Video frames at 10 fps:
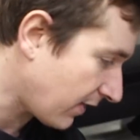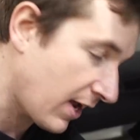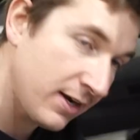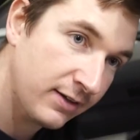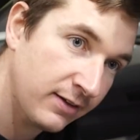
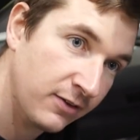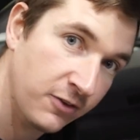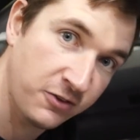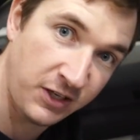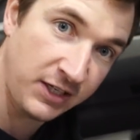then
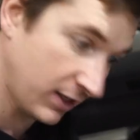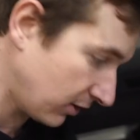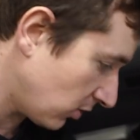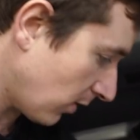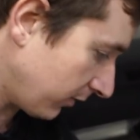the seat can
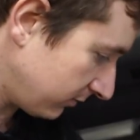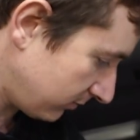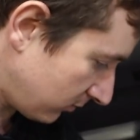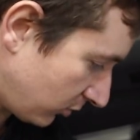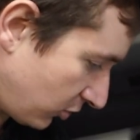go on.
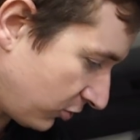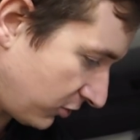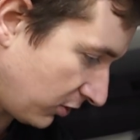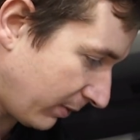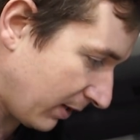We should
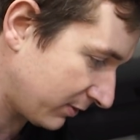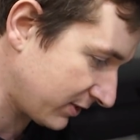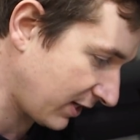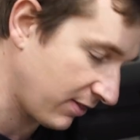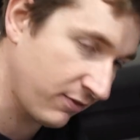still be able
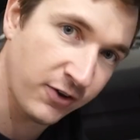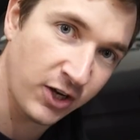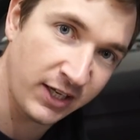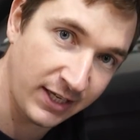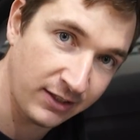to get the
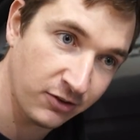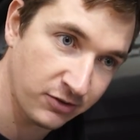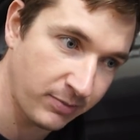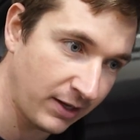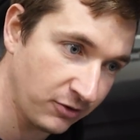30 kilos
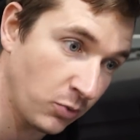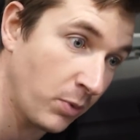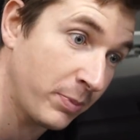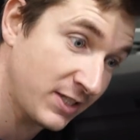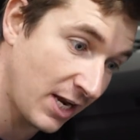of ballast that we
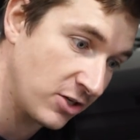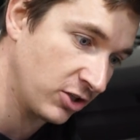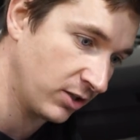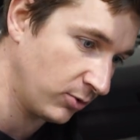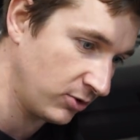
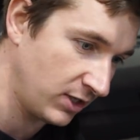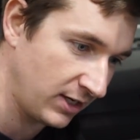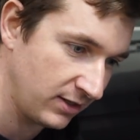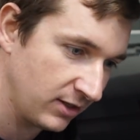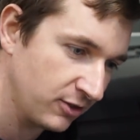potentially would
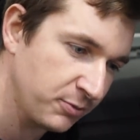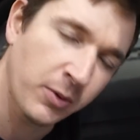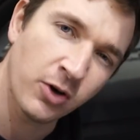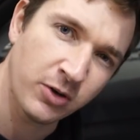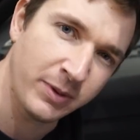need. It's
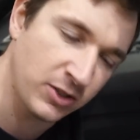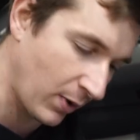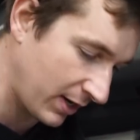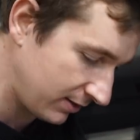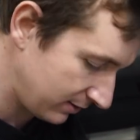probably only going to be
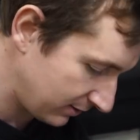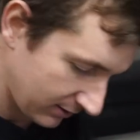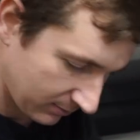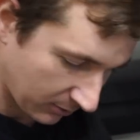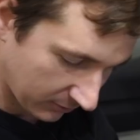20,
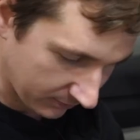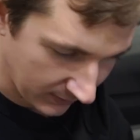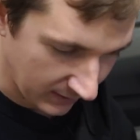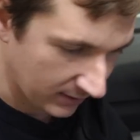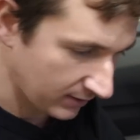but
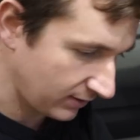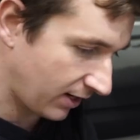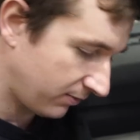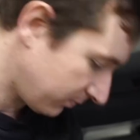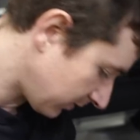
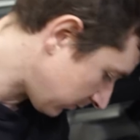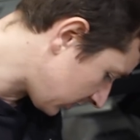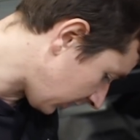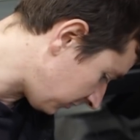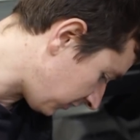yeah, we
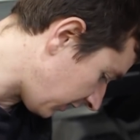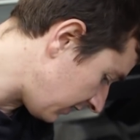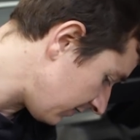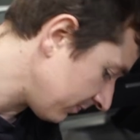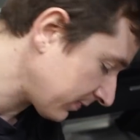shall see.
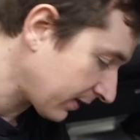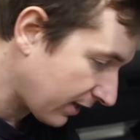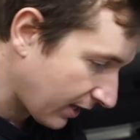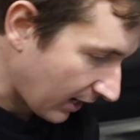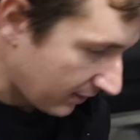
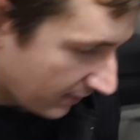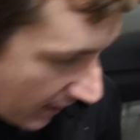And